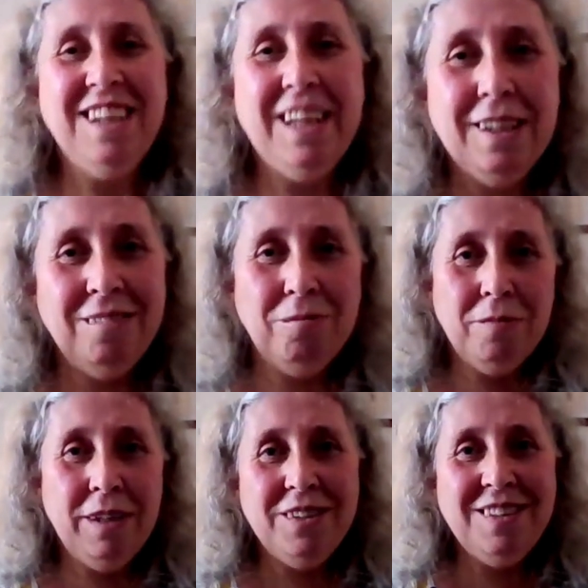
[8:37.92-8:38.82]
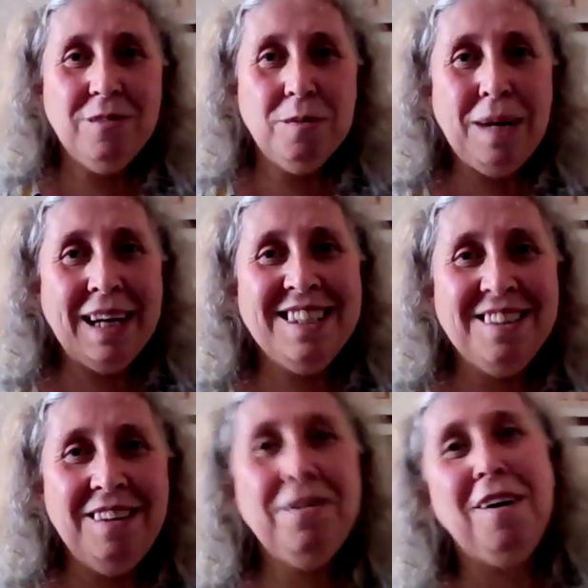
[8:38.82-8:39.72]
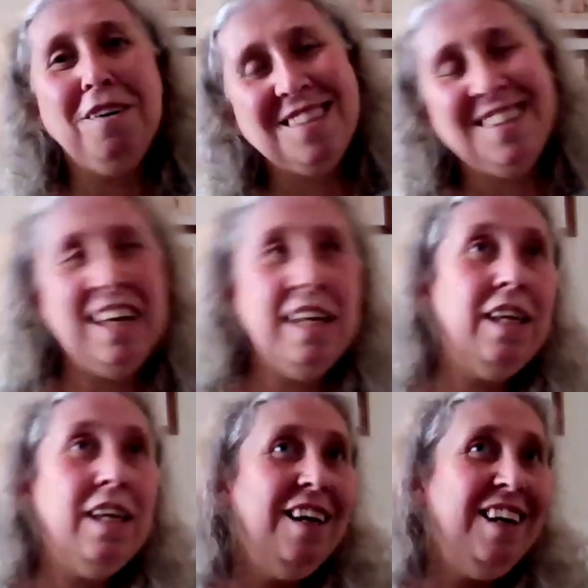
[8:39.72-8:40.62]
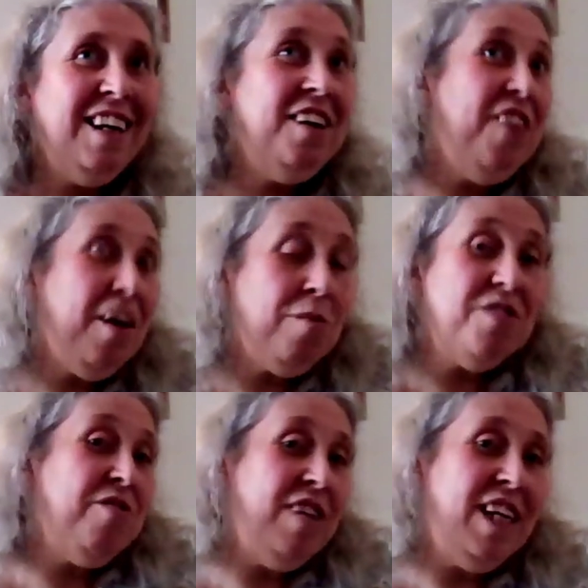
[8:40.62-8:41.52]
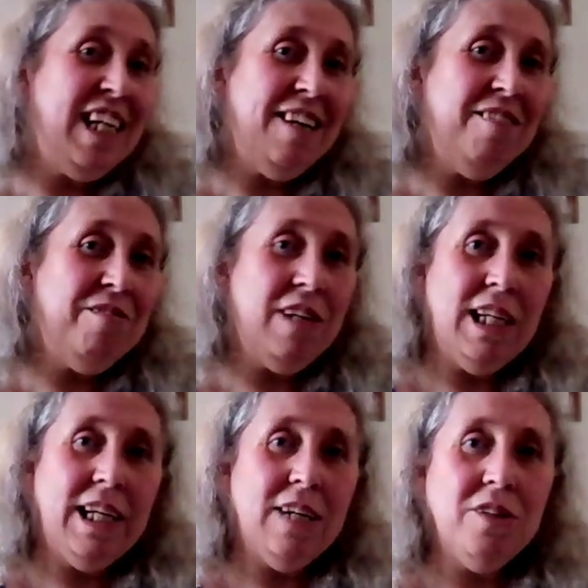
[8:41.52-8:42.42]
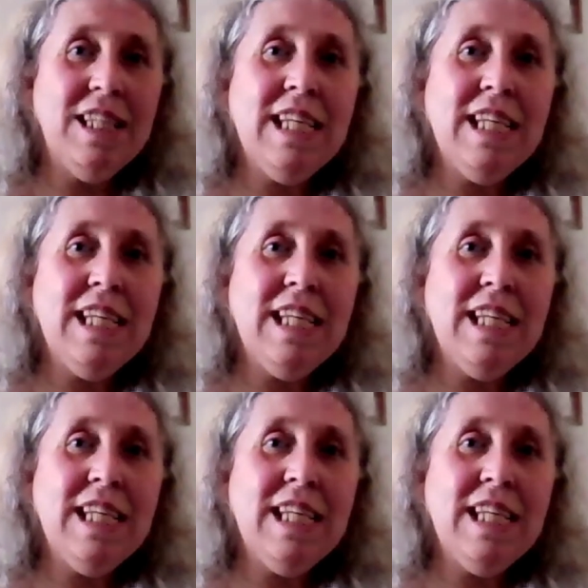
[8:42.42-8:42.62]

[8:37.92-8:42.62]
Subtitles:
little, you know, packets of love hearts. And, you know, that was a really, really good